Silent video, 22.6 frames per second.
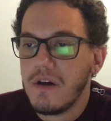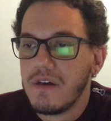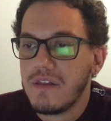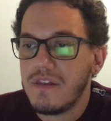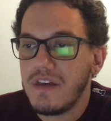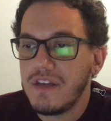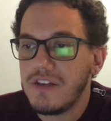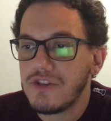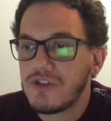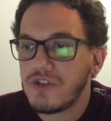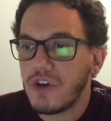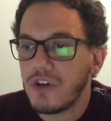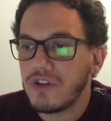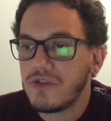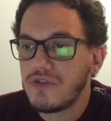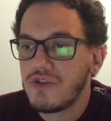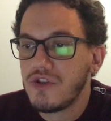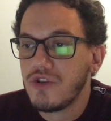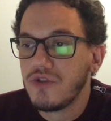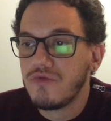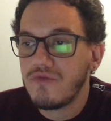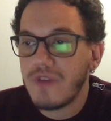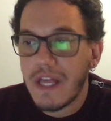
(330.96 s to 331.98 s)
They sought
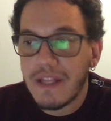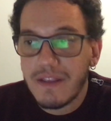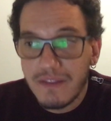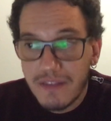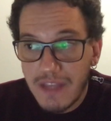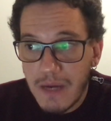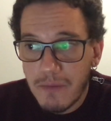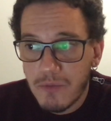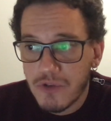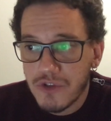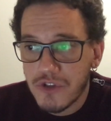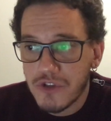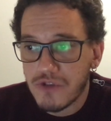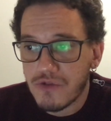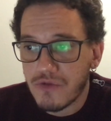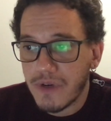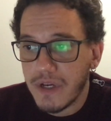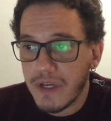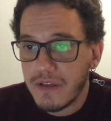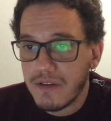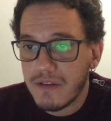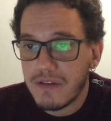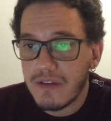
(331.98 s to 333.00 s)
to
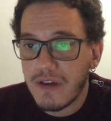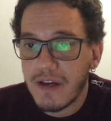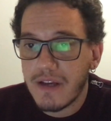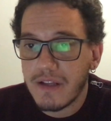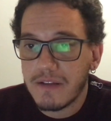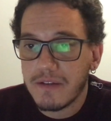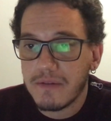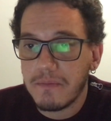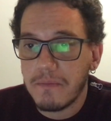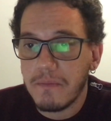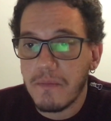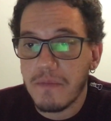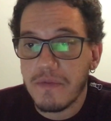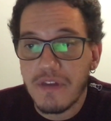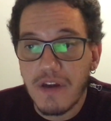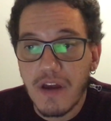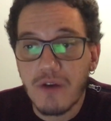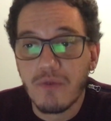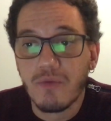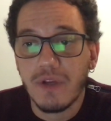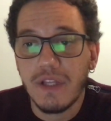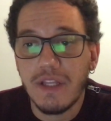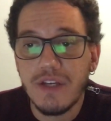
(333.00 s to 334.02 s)
demonstrate that
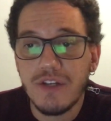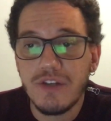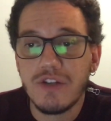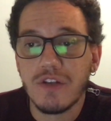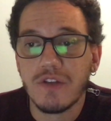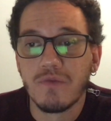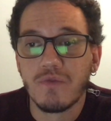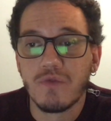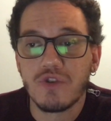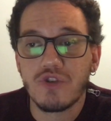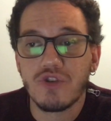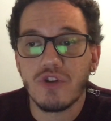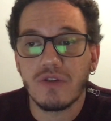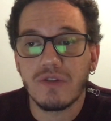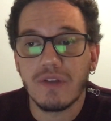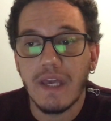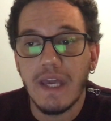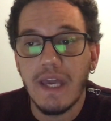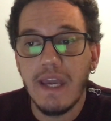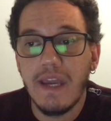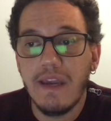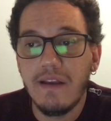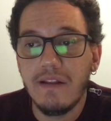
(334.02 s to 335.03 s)
their religion was not
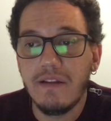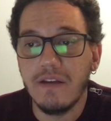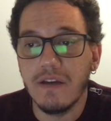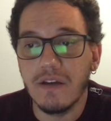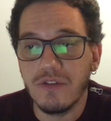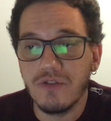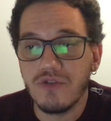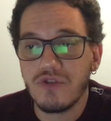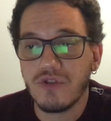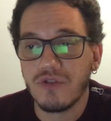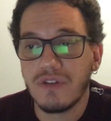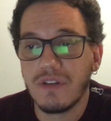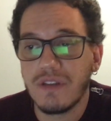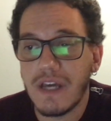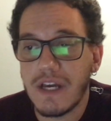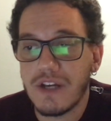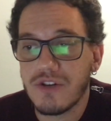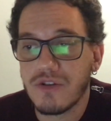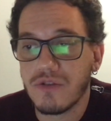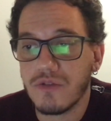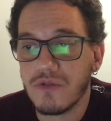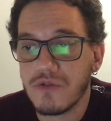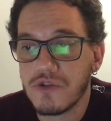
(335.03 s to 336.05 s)
alien to the
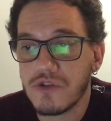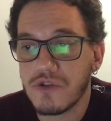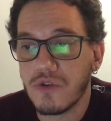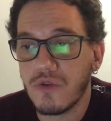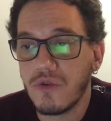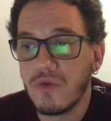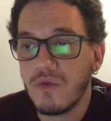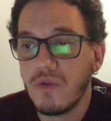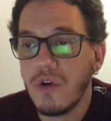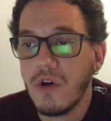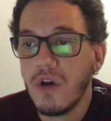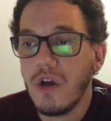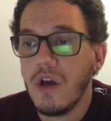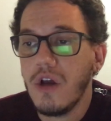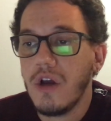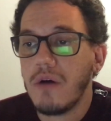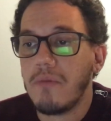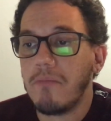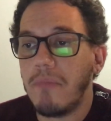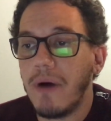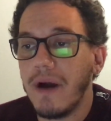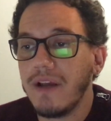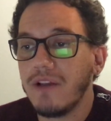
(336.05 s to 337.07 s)
national soul
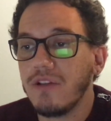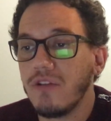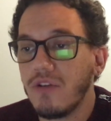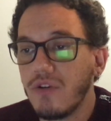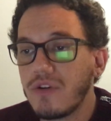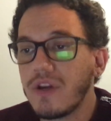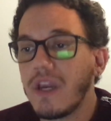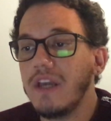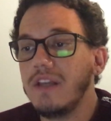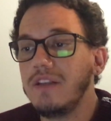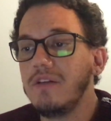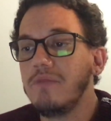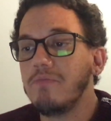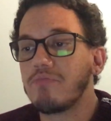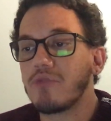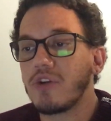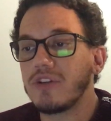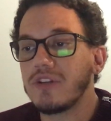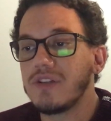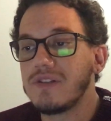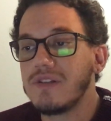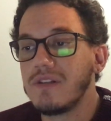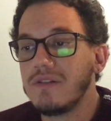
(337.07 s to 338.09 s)
by locating
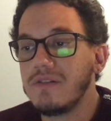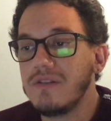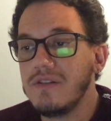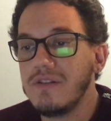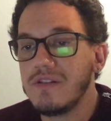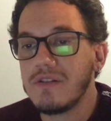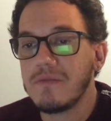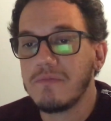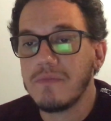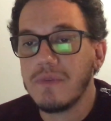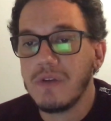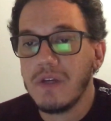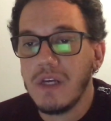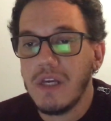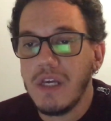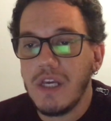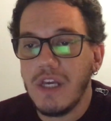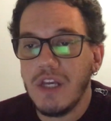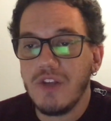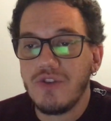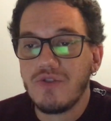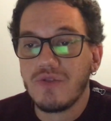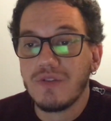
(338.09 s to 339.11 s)
Protestantism
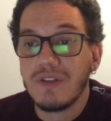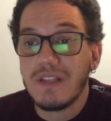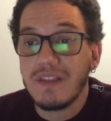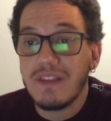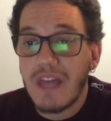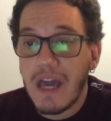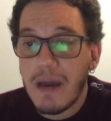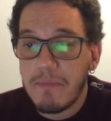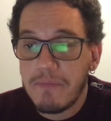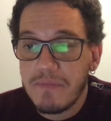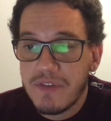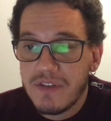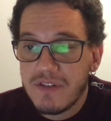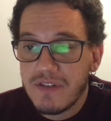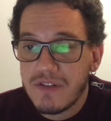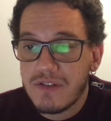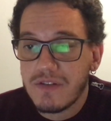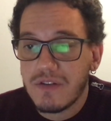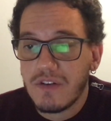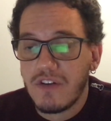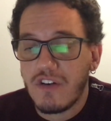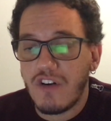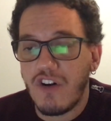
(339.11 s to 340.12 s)
into the
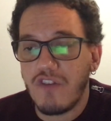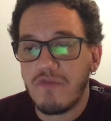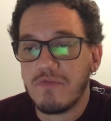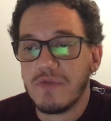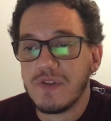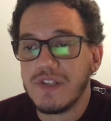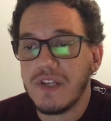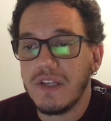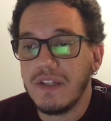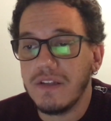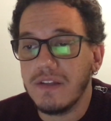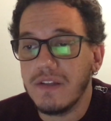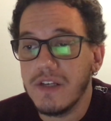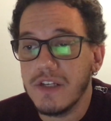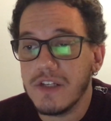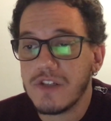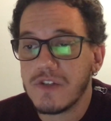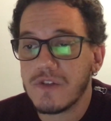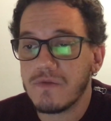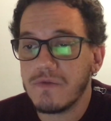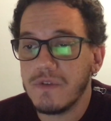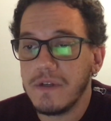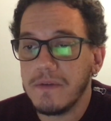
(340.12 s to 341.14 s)
depths of Brazilian
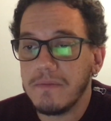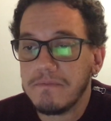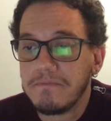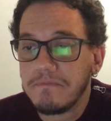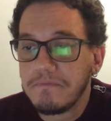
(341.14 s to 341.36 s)
history.